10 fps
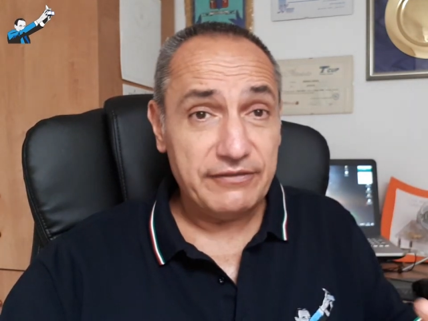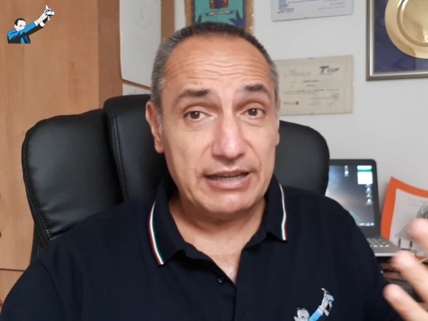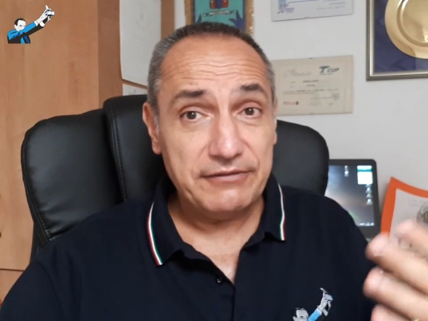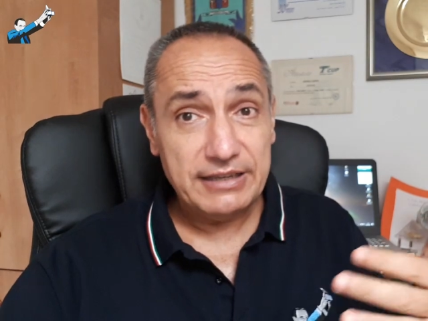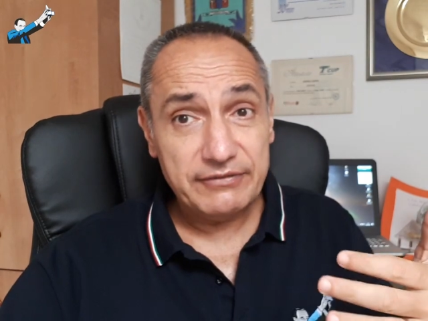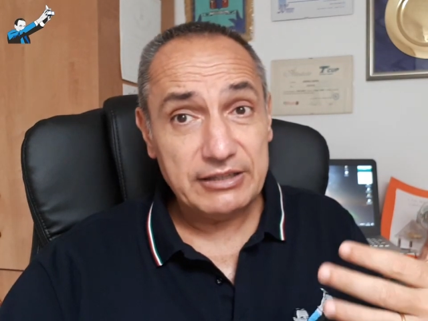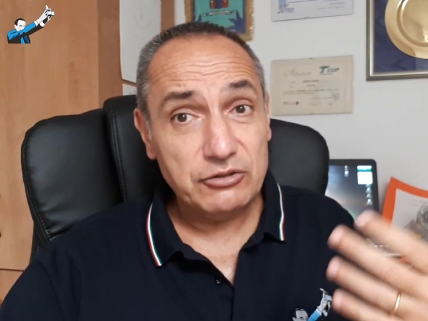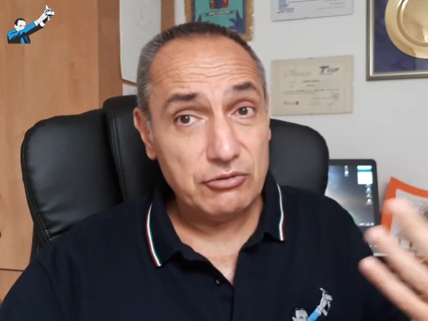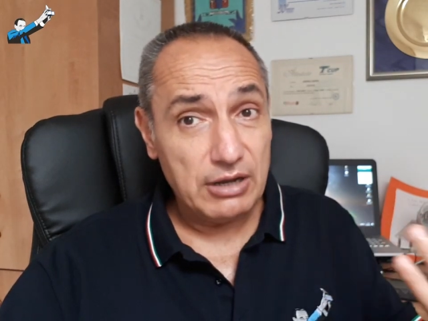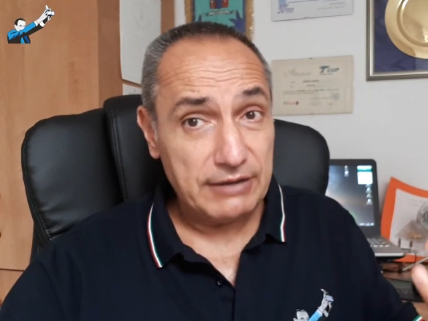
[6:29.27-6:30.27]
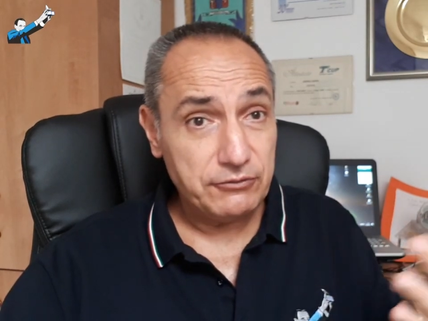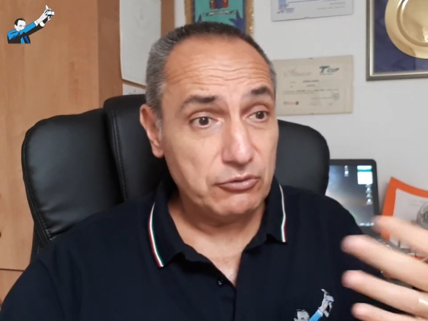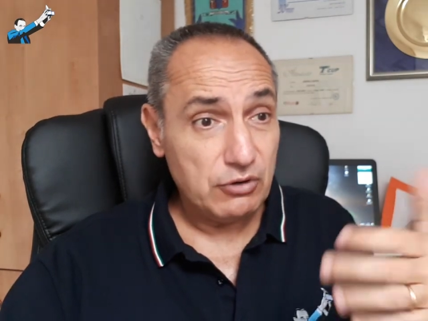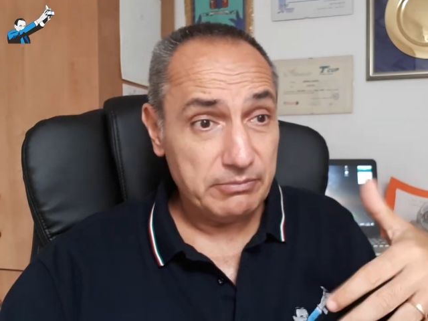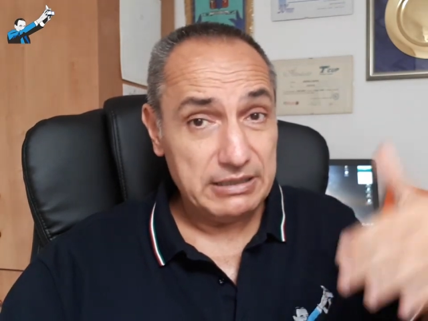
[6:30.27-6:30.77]
I think that you go, have to
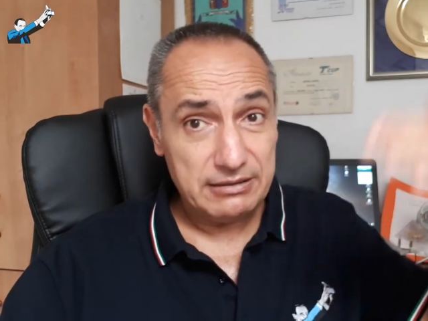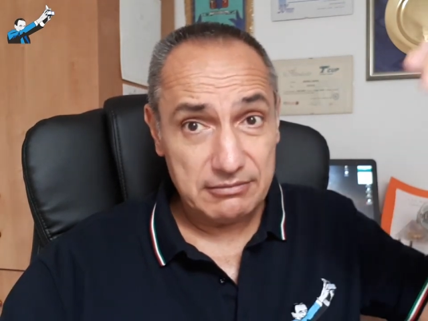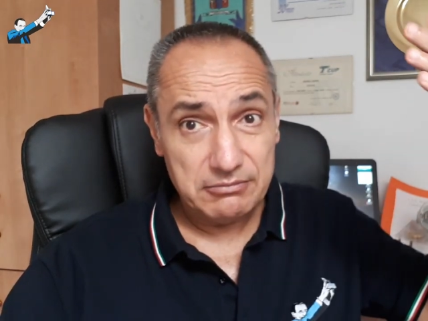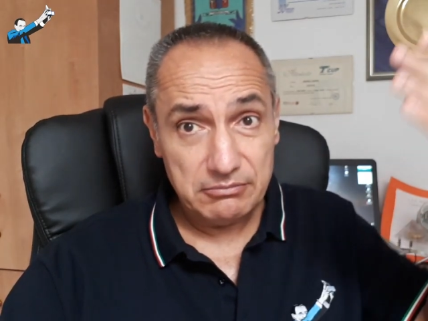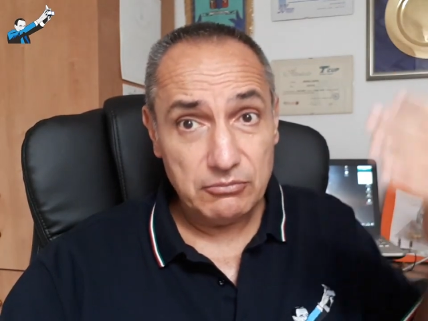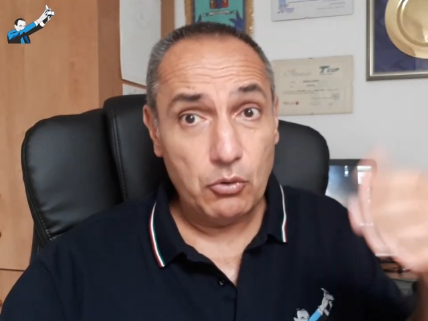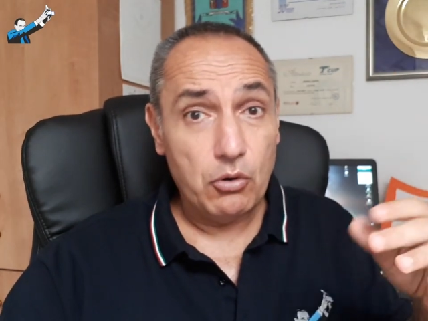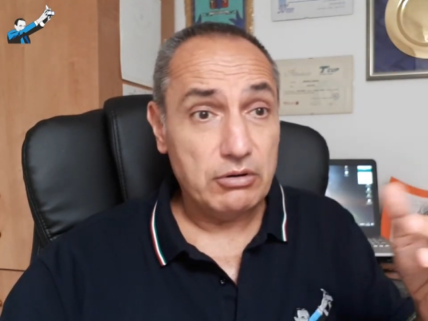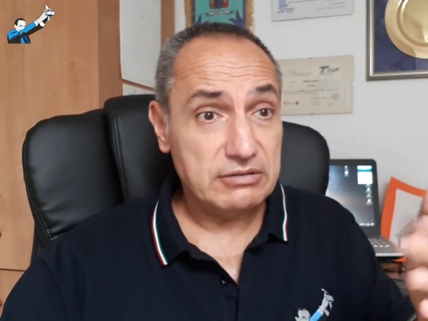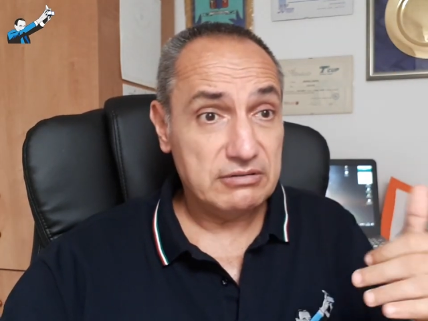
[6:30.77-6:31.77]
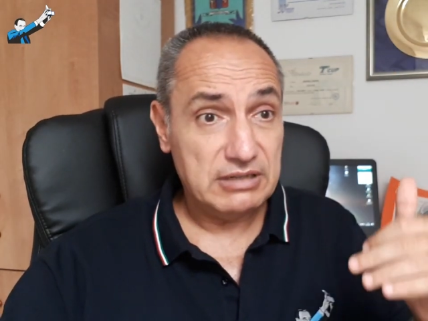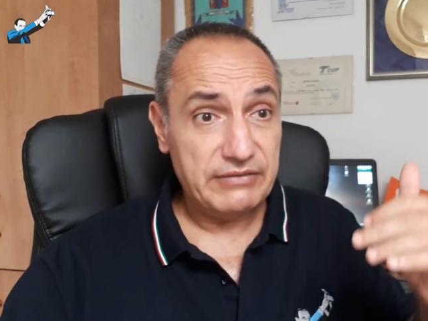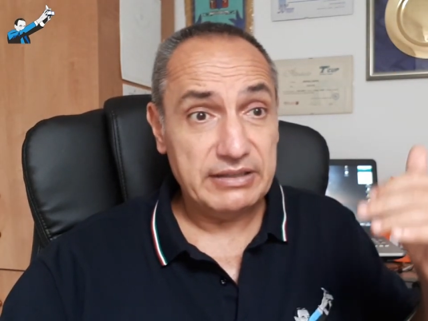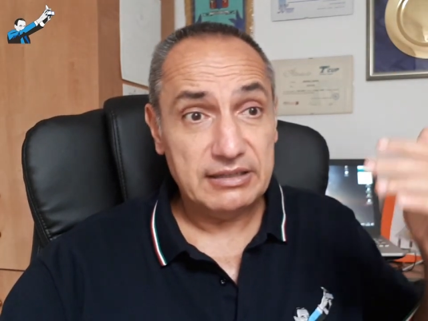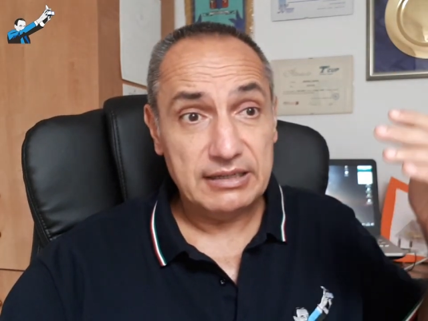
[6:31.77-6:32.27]
go a bit more,
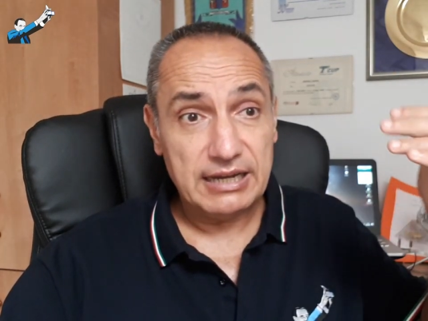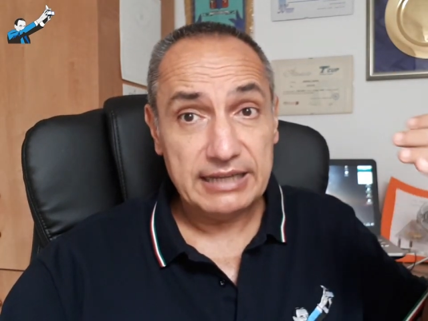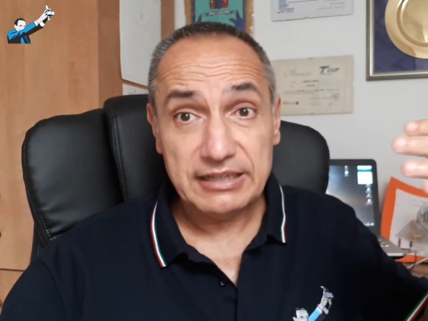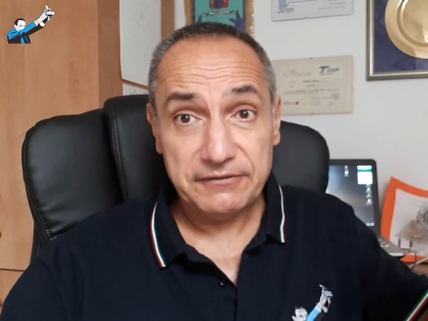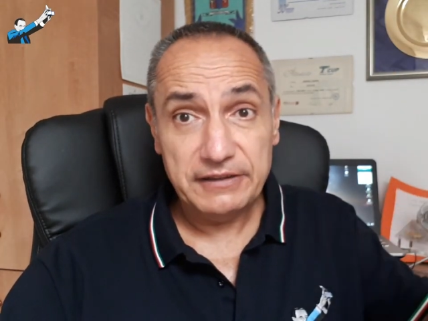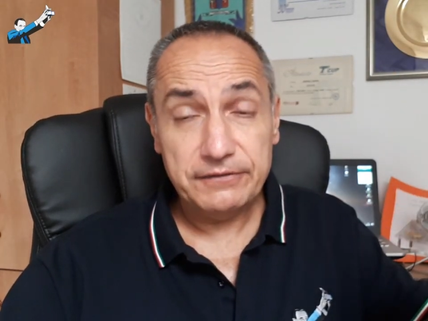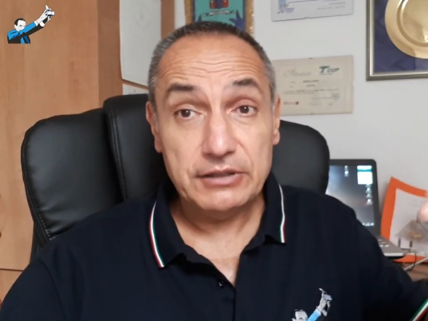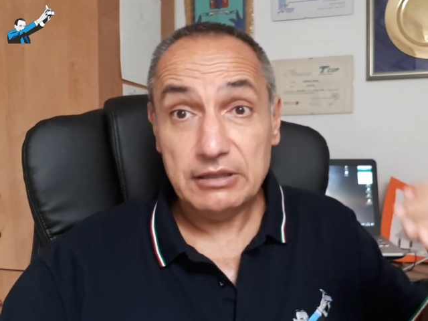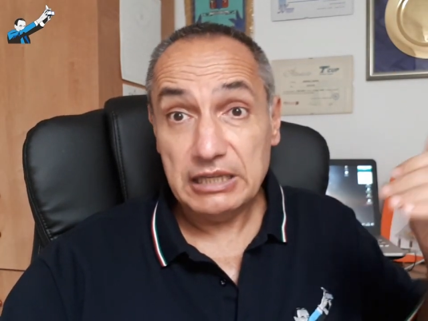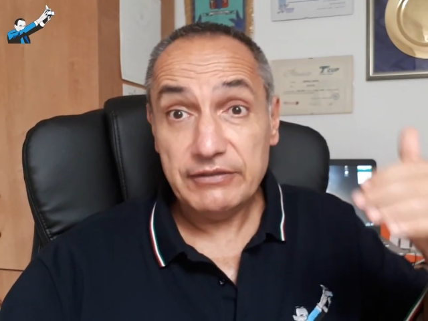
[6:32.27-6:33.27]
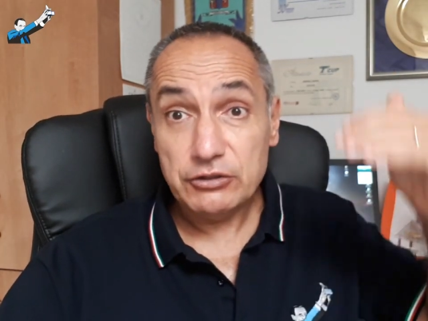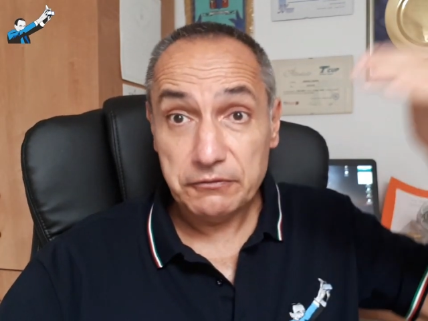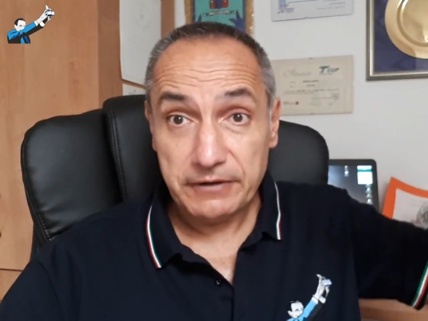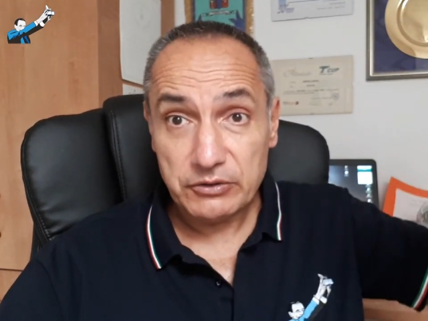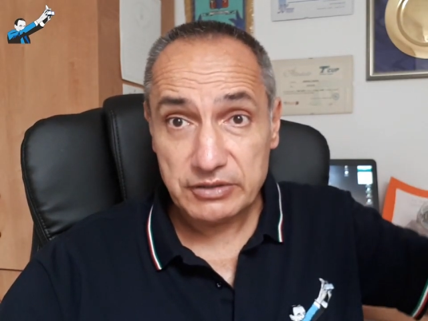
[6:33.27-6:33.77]
1750, even
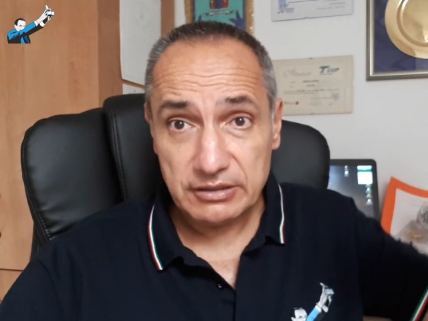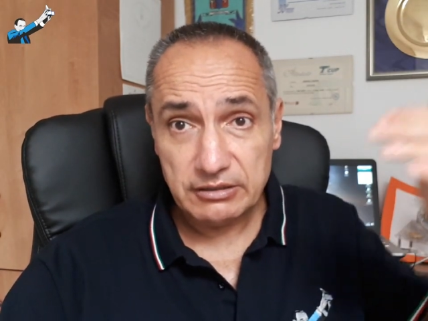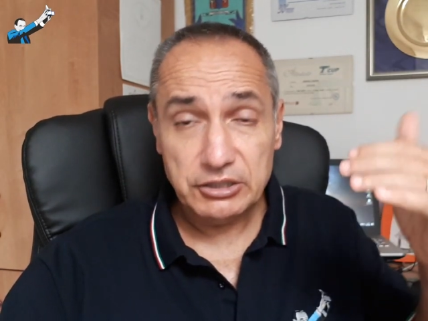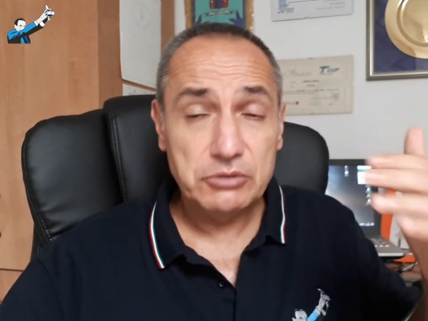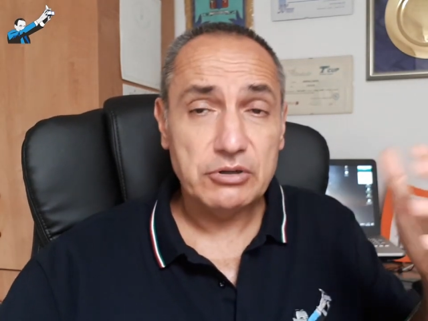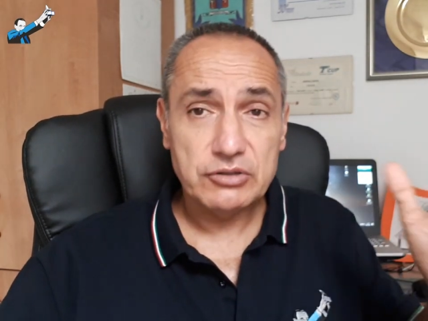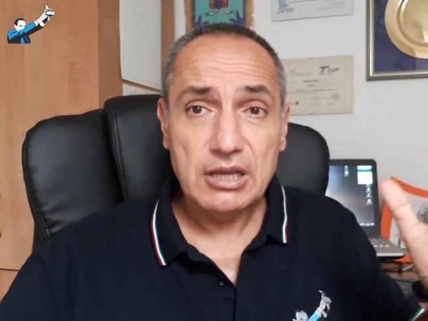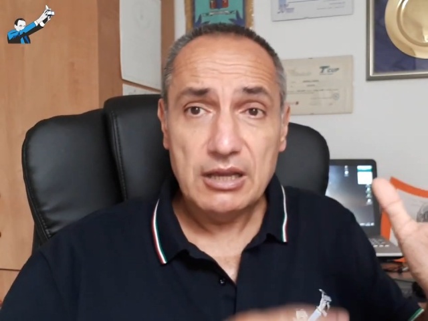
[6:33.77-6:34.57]
2000 euros